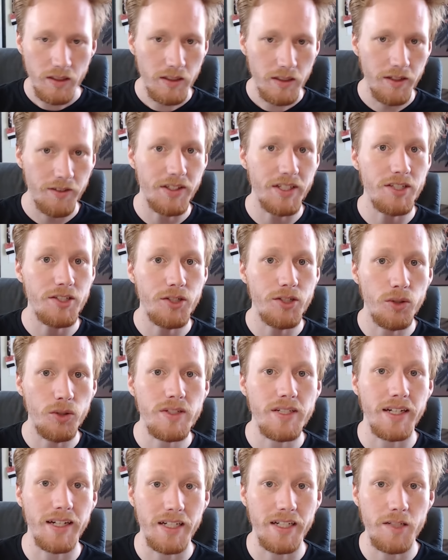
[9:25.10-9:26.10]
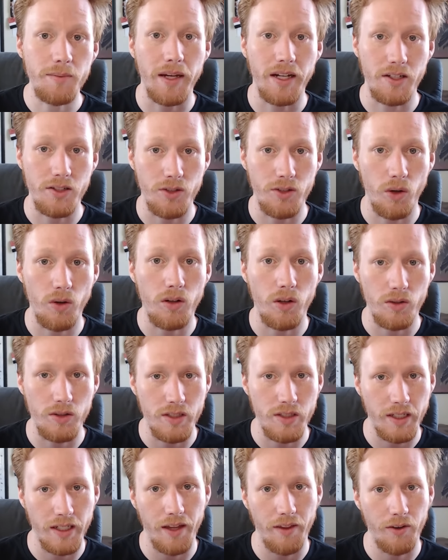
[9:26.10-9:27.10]
these two cities, being so close
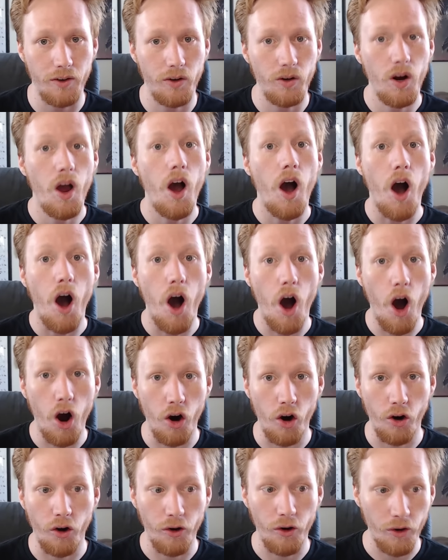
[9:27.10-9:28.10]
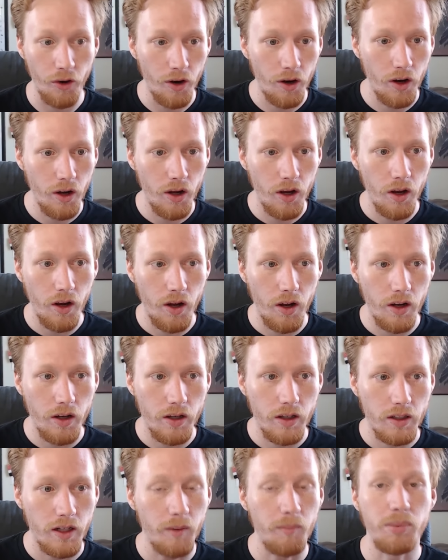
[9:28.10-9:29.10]
together, are
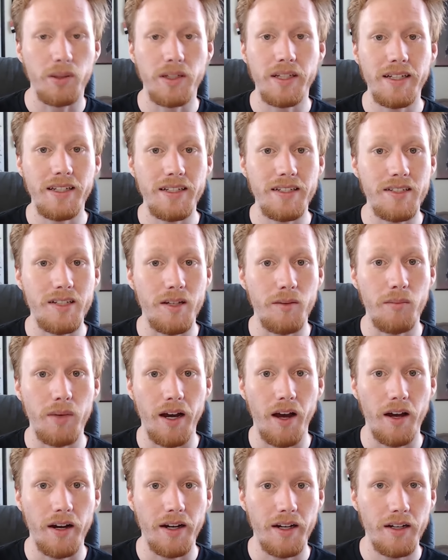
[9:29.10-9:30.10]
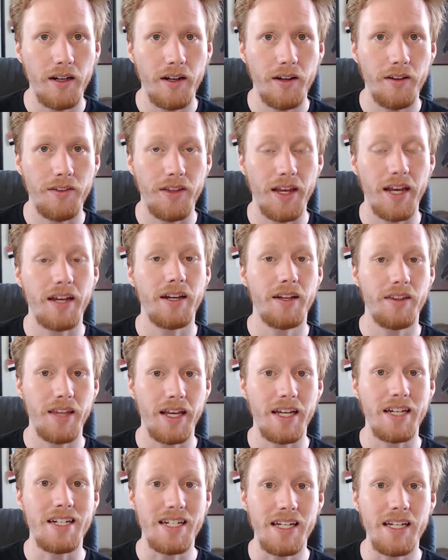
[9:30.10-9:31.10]
completely symbiotic.
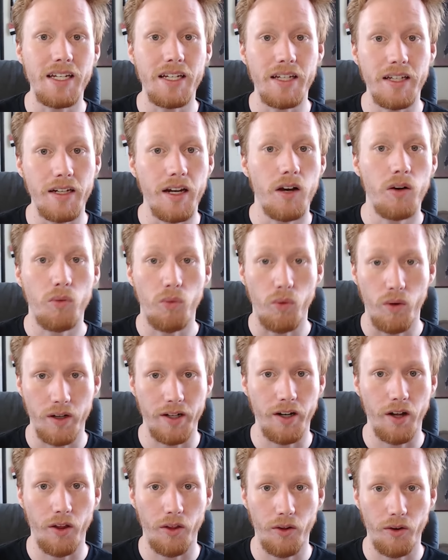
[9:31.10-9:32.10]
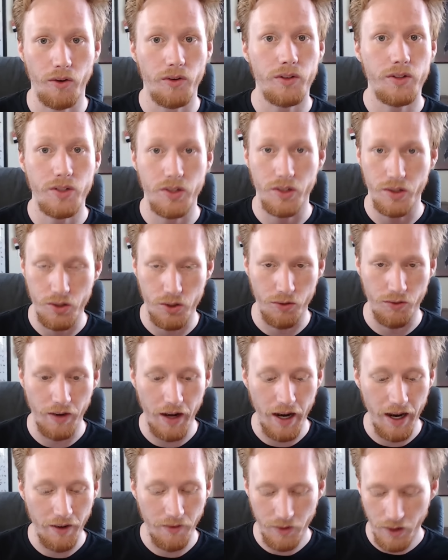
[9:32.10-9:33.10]
They need one another to
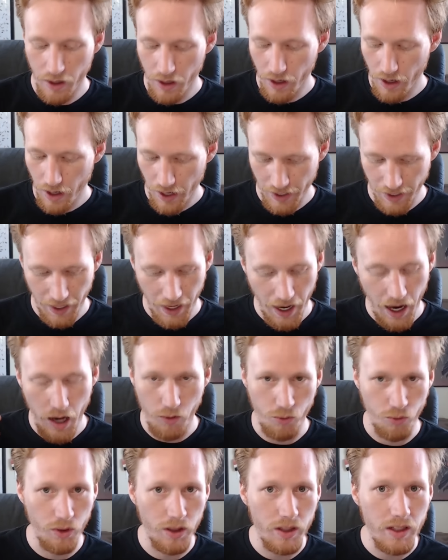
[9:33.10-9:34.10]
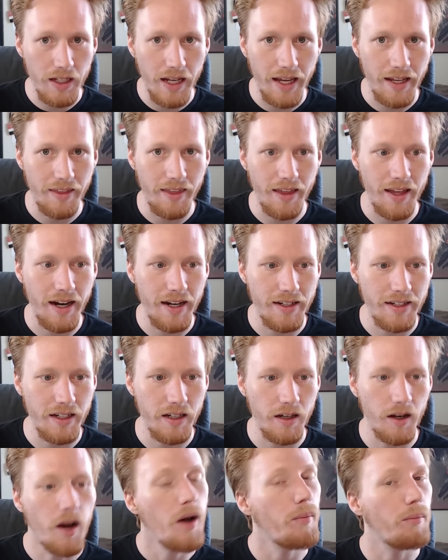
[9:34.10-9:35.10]
survive. And I really like that
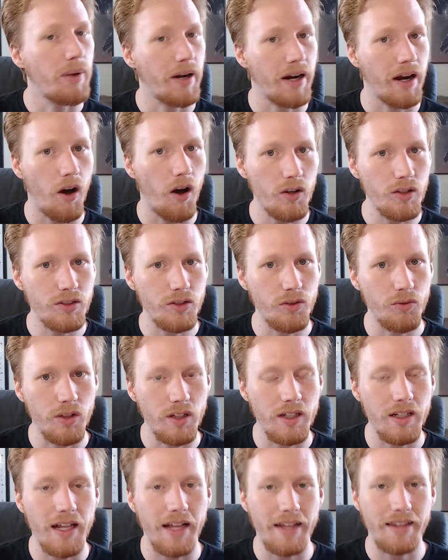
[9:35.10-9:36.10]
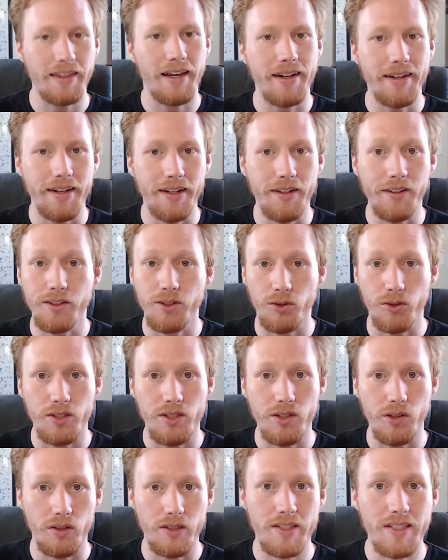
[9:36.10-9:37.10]
idea, but I also really like the idea that they're
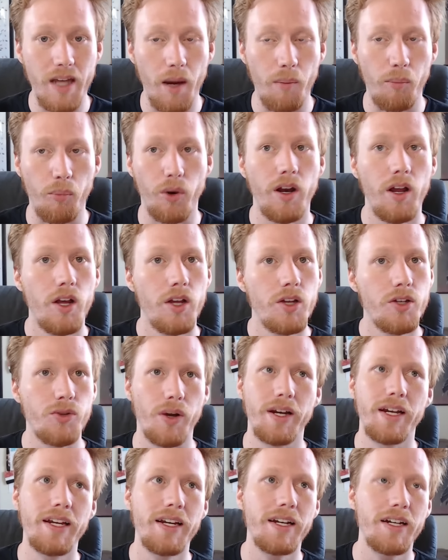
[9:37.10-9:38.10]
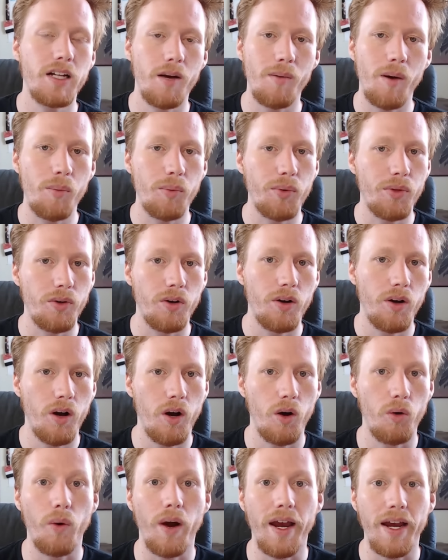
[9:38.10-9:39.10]
still separate. So I needed to come up with
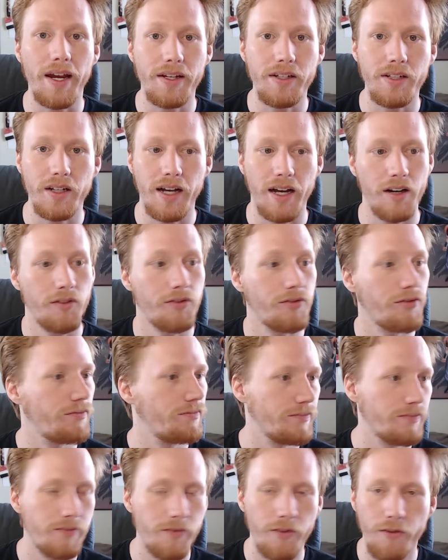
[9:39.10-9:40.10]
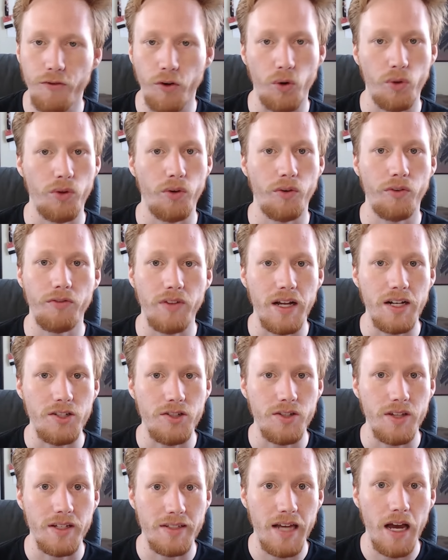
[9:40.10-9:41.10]
a way to kind of further flesh
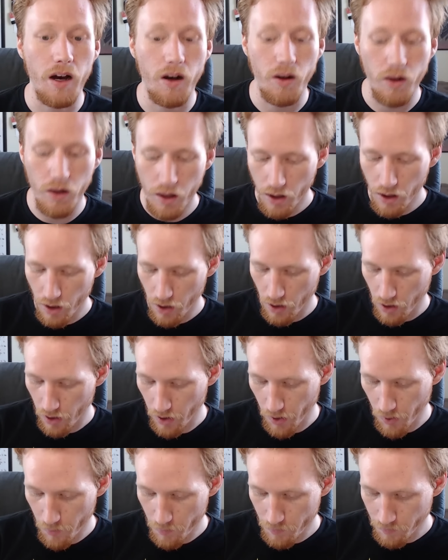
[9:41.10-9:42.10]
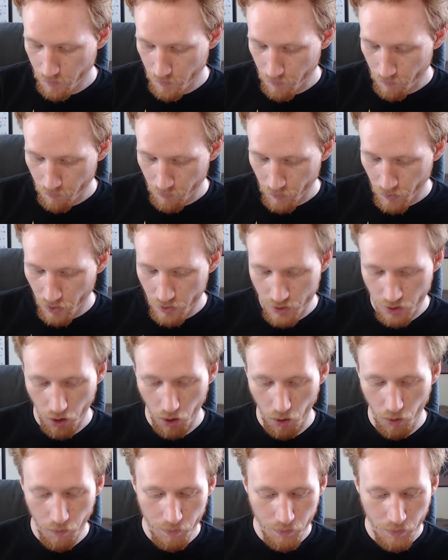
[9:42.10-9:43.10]
this out.
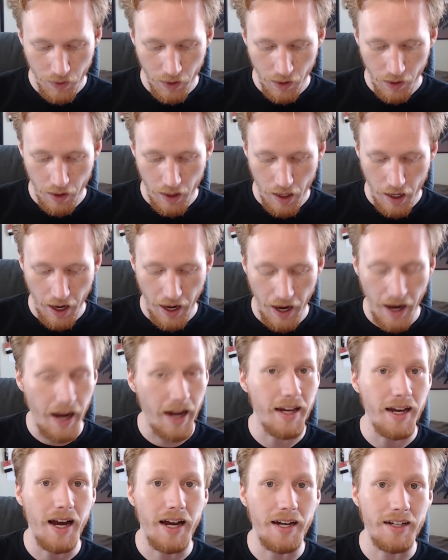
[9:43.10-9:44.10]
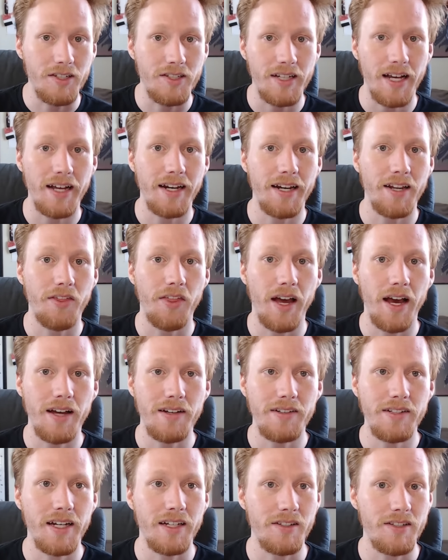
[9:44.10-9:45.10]
So I decided
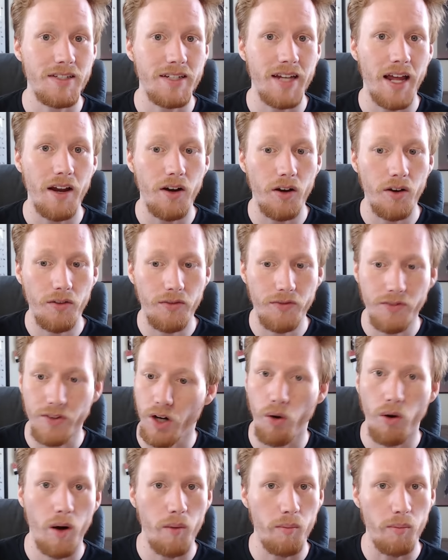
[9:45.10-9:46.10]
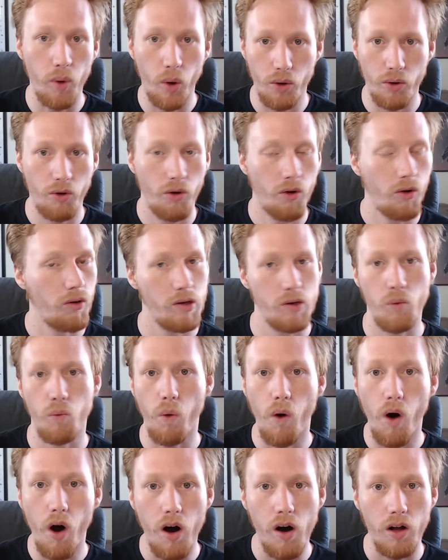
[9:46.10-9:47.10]
that instead of a border or a
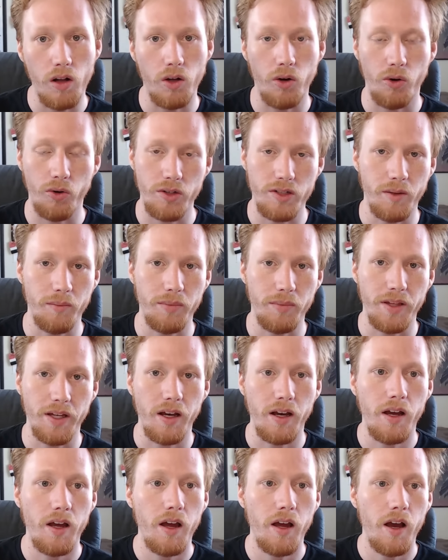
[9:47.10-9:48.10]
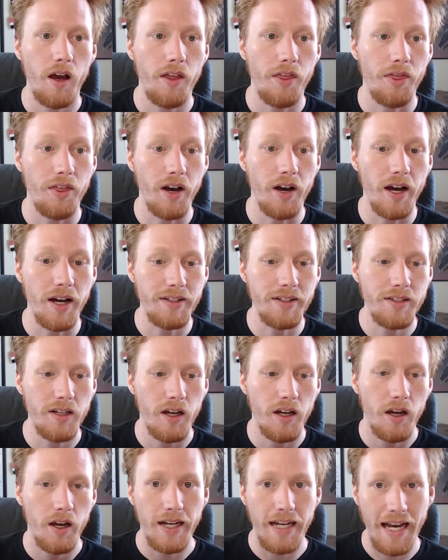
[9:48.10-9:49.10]
wall or something, that
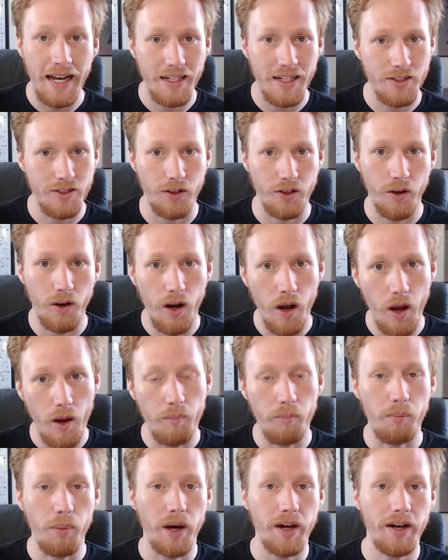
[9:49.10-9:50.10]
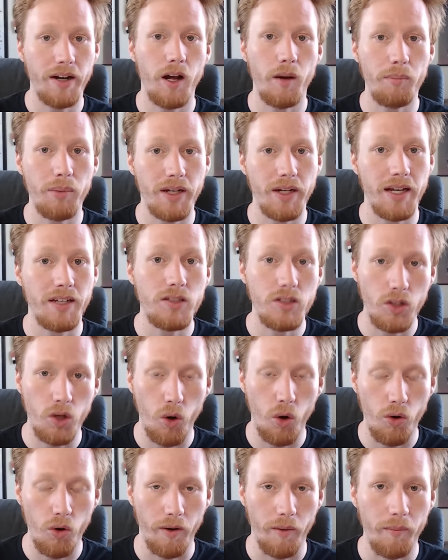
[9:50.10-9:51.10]
Castor butted up against
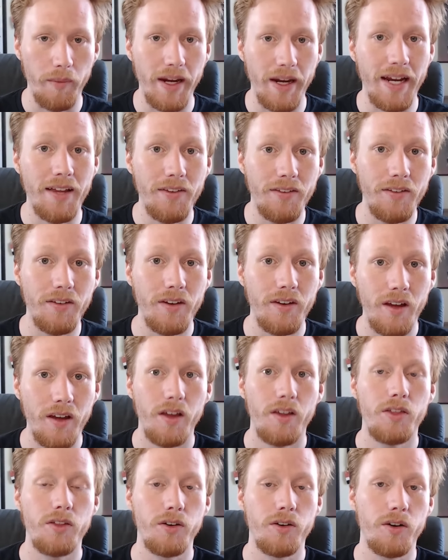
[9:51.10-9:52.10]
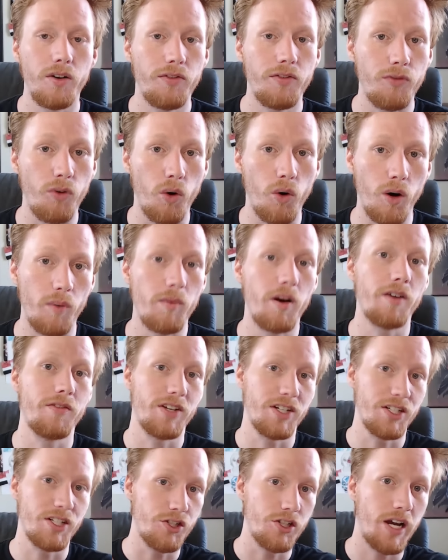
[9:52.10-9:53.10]
Corum in the form of
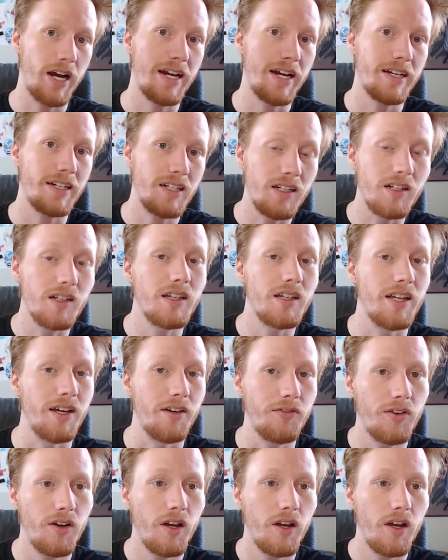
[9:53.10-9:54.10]
a giant cliff.